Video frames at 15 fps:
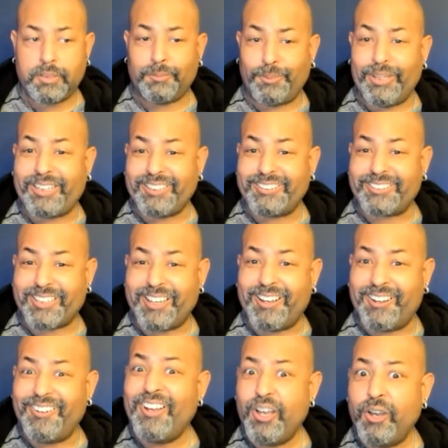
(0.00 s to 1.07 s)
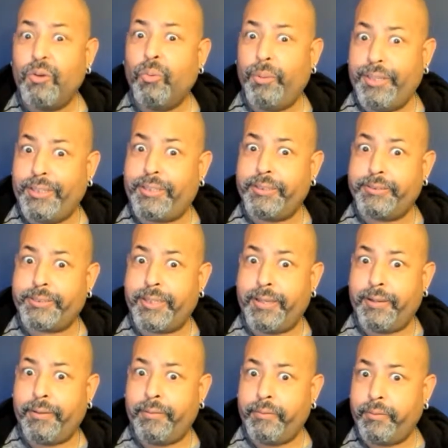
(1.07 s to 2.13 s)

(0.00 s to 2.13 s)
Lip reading: We can tell. We can tell.